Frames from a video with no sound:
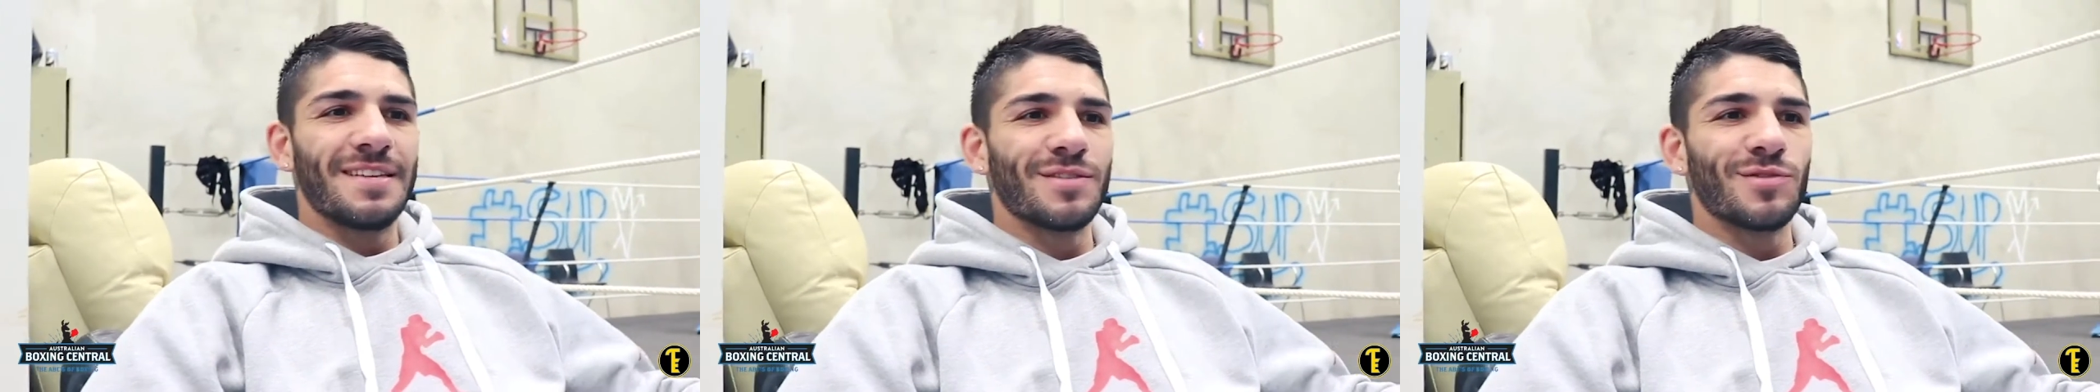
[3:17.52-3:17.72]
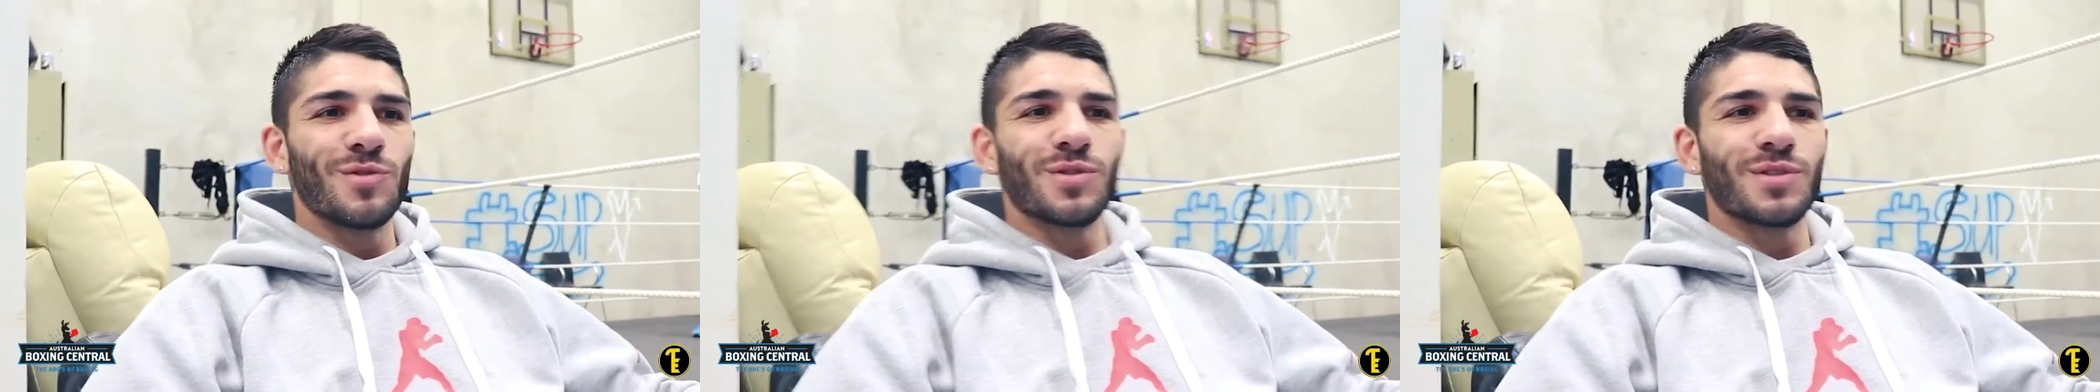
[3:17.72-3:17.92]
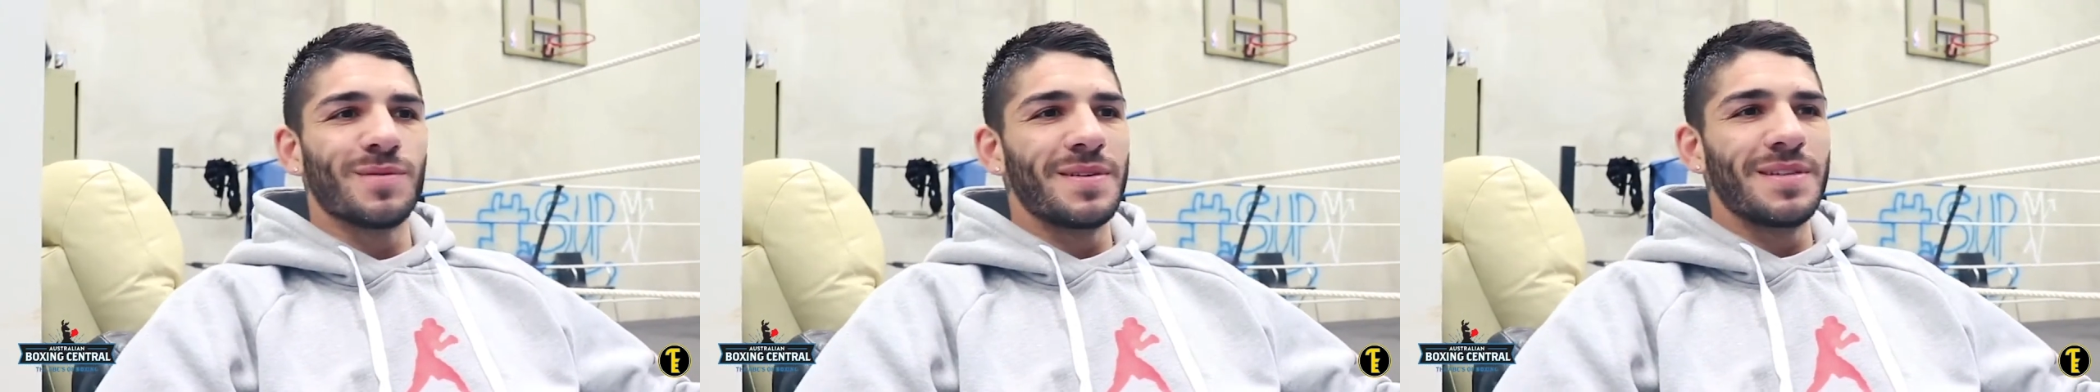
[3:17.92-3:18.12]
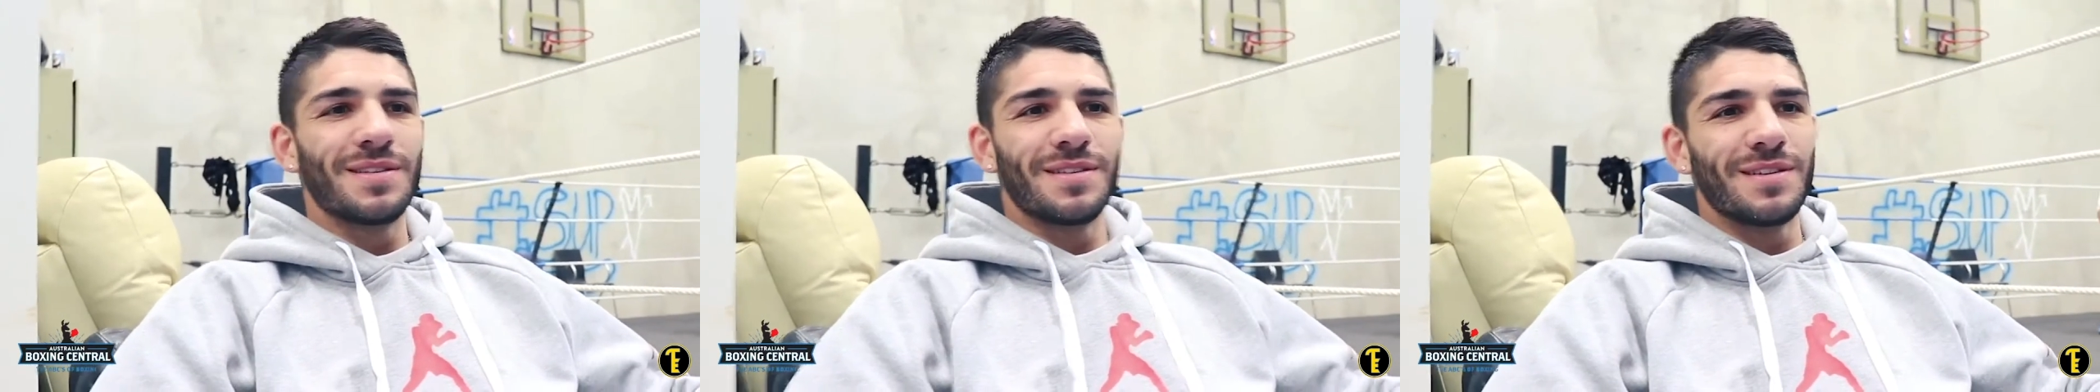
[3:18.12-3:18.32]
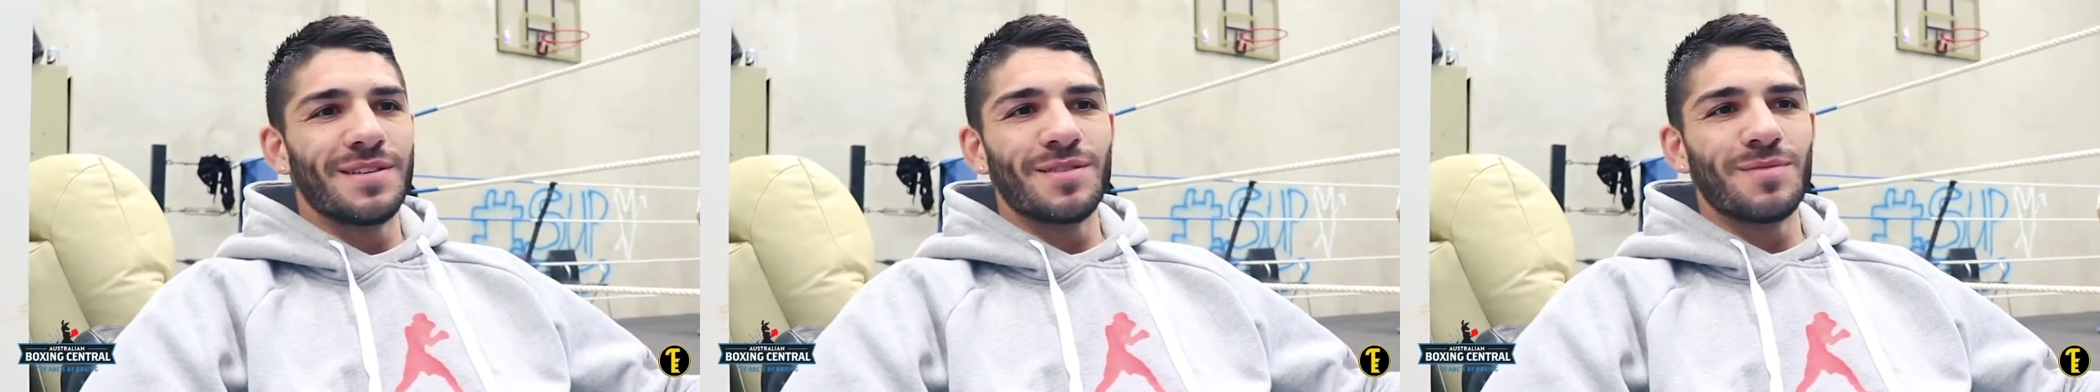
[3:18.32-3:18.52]
He's
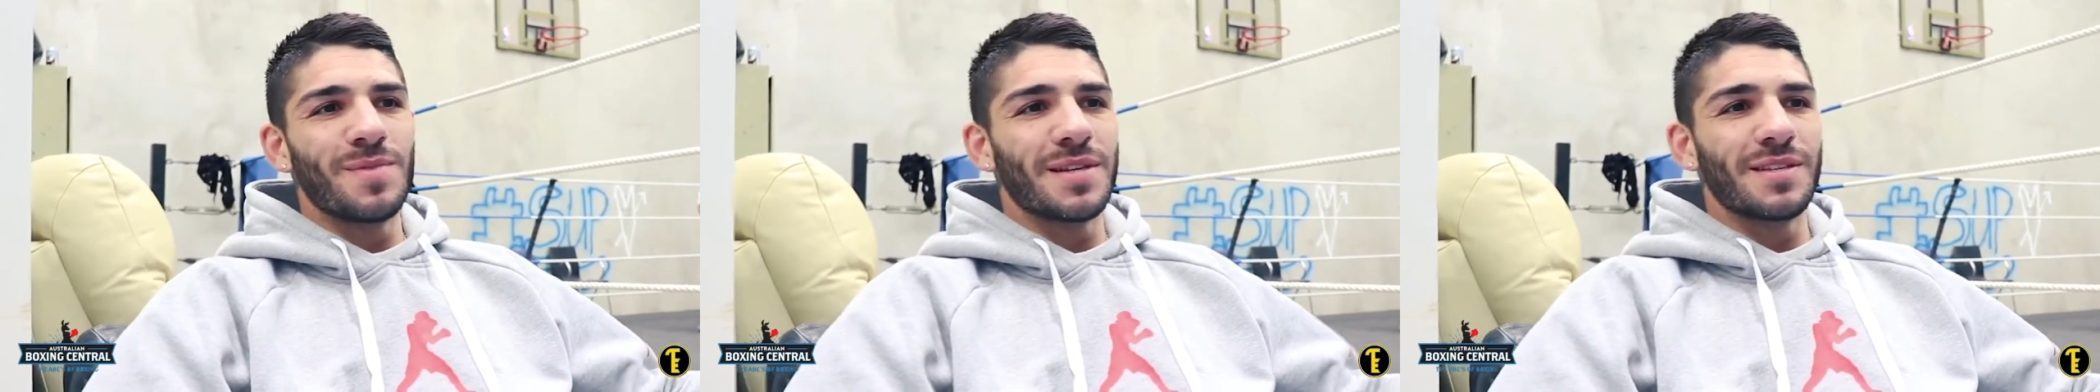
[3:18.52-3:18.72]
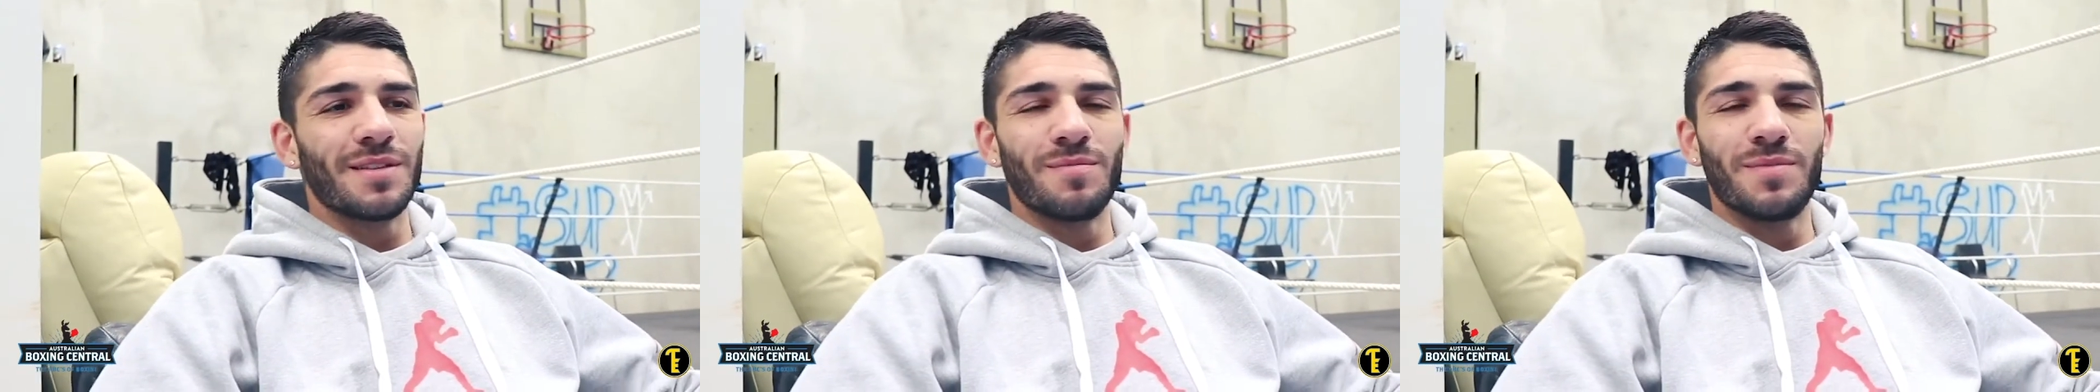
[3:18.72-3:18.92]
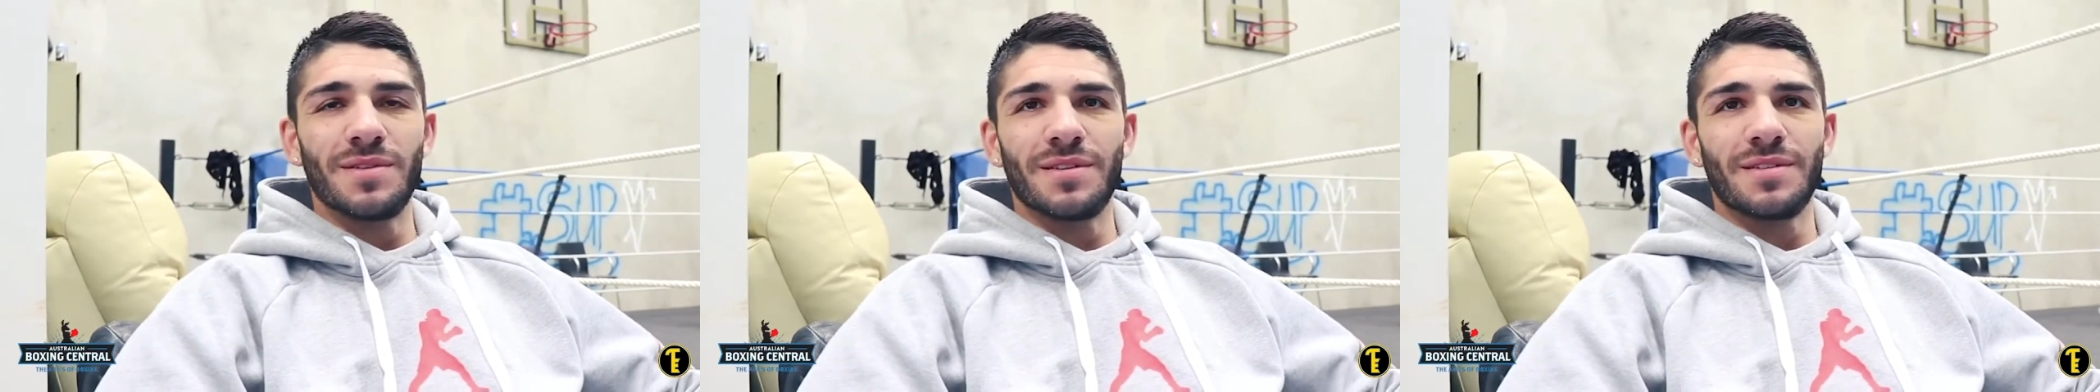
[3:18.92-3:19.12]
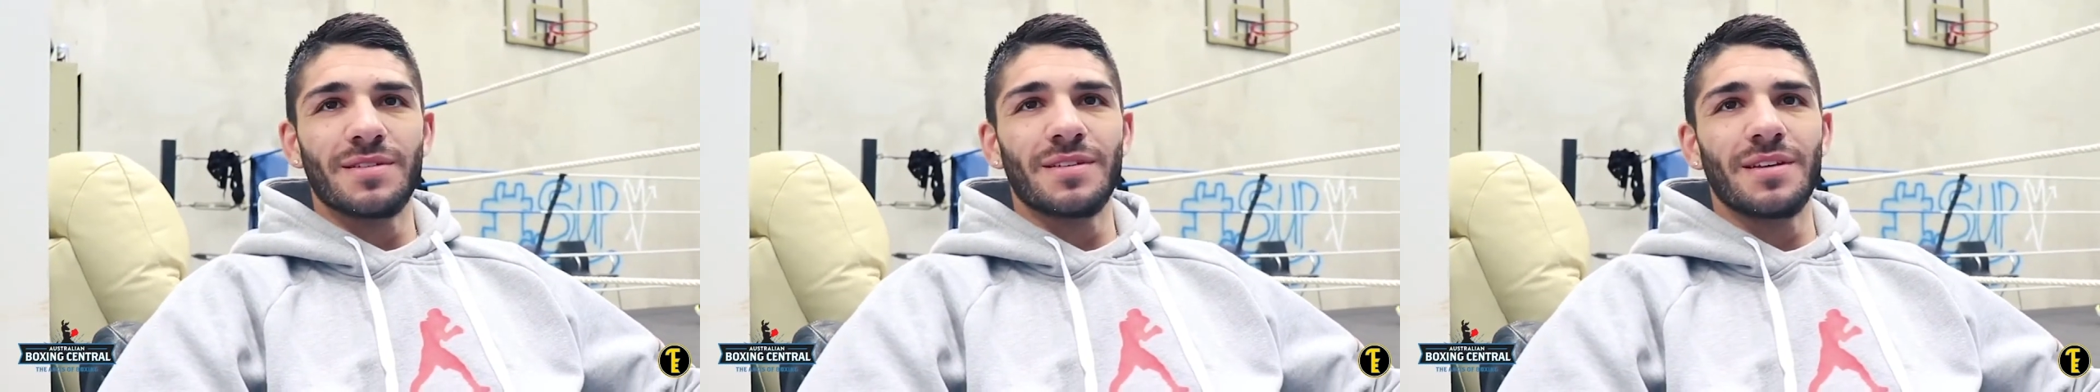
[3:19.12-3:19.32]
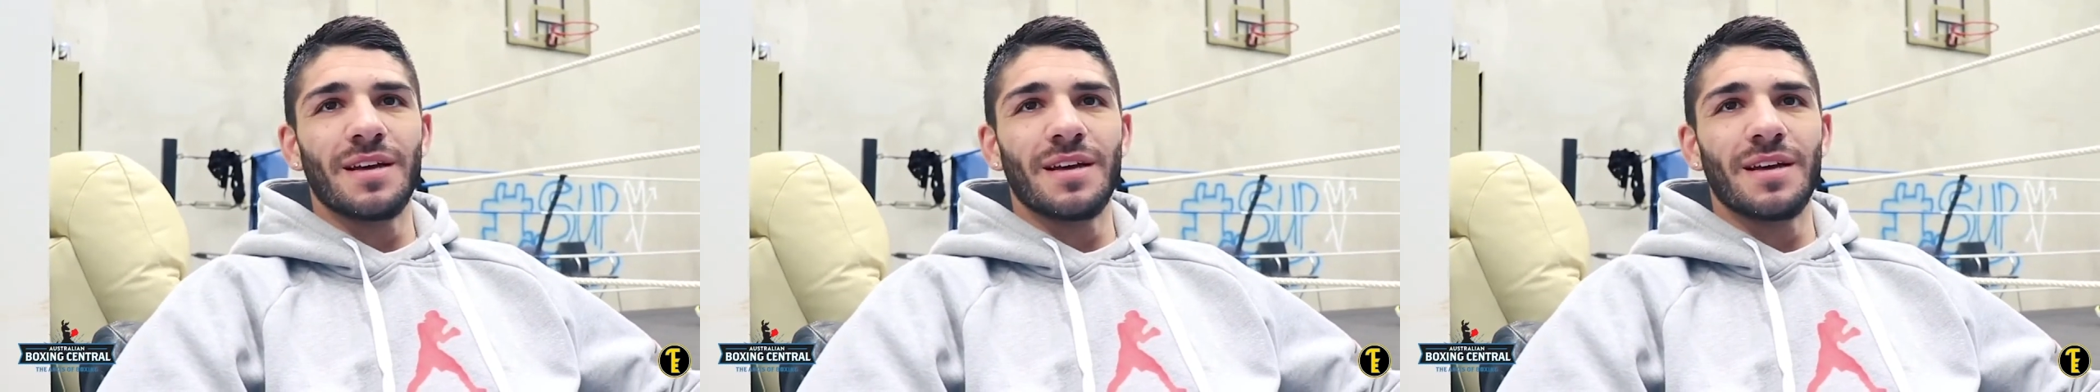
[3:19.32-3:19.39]
the best in the business.